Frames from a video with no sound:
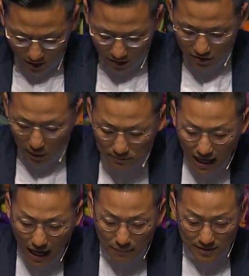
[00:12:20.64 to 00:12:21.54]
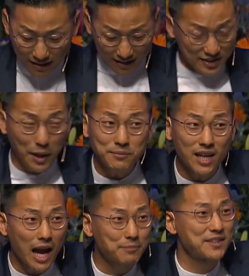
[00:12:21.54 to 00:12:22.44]
Sometimes
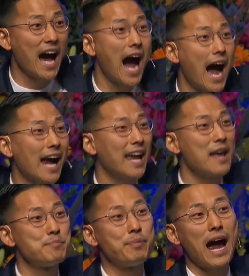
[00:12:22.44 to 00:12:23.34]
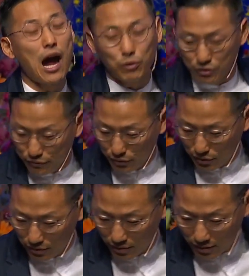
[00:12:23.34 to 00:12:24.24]
the high and
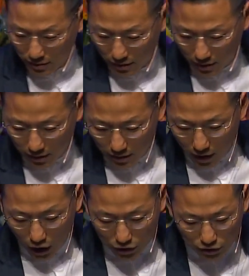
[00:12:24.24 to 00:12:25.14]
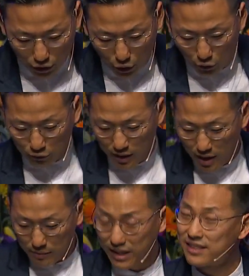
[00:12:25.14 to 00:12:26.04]
powerful are served
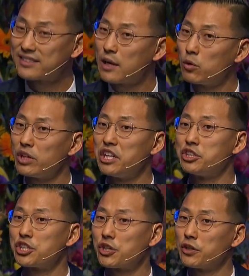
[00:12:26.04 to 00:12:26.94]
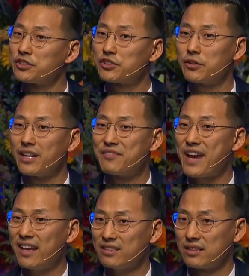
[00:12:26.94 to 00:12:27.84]
because they will ensure a certain
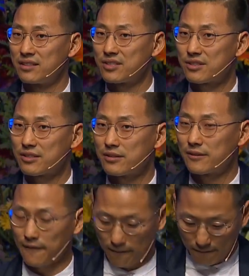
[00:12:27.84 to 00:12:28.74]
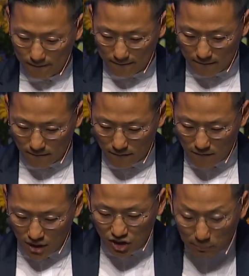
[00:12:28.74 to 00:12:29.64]
advantage.
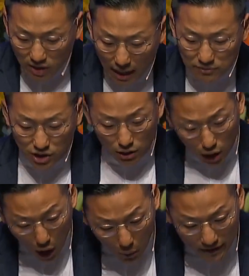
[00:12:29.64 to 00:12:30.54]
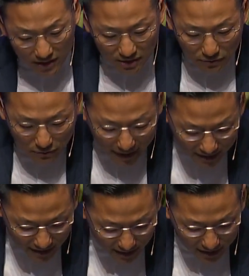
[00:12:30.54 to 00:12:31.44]
Sometimes the low and the
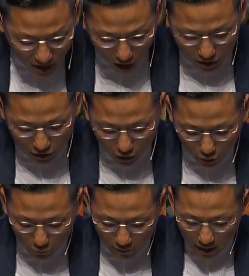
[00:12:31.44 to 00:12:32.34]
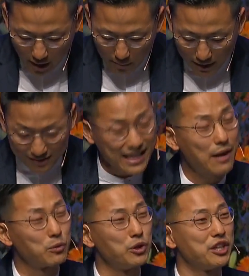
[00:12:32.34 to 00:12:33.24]
defenseless are served because
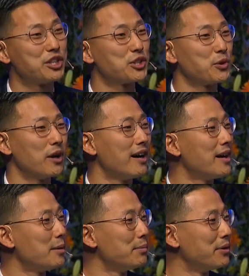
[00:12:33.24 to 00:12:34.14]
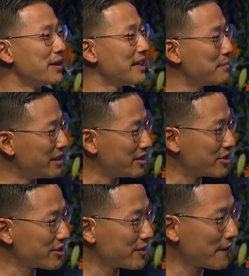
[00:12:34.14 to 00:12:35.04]
that will ensure a humble image.